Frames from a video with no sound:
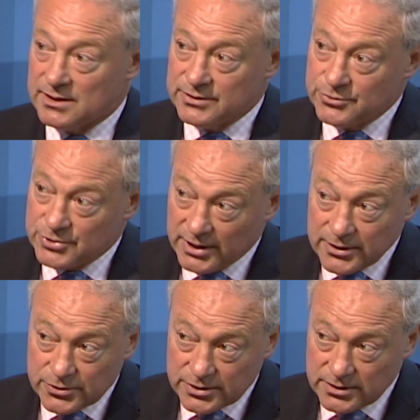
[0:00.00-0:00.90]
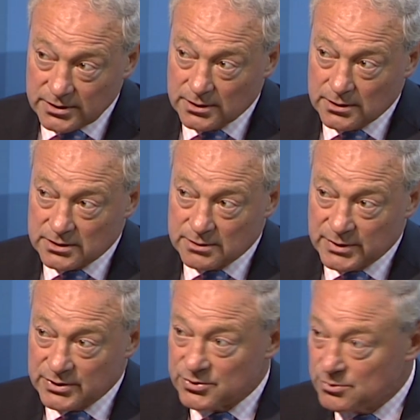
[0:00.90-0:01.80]
and you change it to
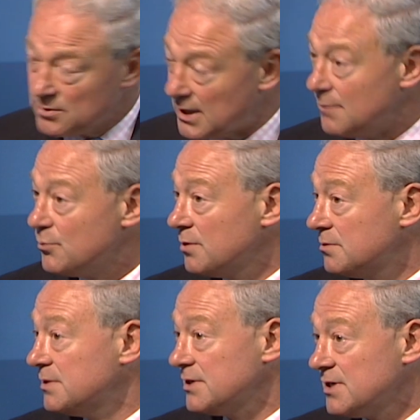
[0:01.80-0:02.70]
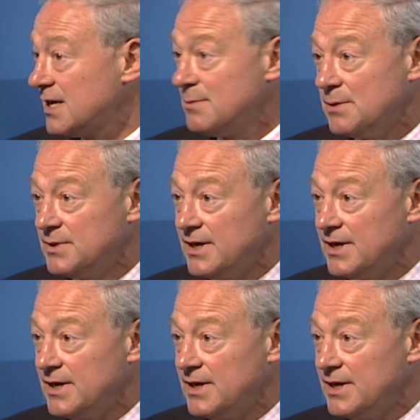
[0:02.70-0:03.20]
make sure that problem doesn't come up